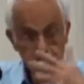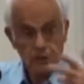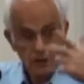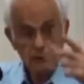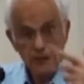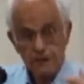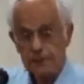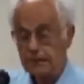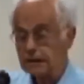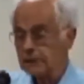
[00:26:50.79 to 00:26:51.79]
As you know,
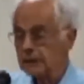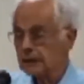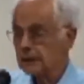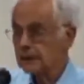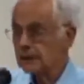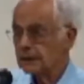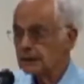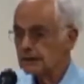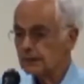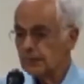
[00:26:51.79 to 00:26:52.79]
many
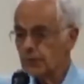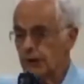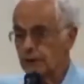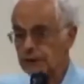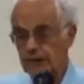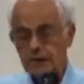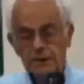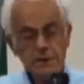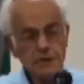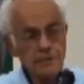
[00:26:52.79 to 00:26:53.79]
poems
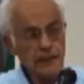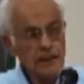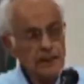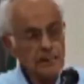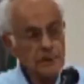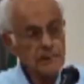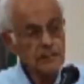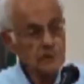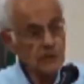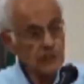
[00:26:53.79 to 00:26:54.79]
and
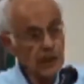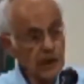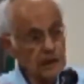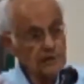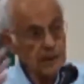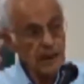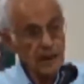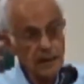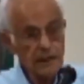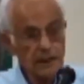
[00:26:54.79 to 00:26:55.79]
pieces of art
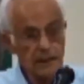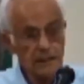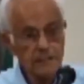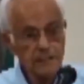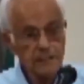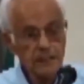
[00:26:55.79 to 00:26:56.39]
are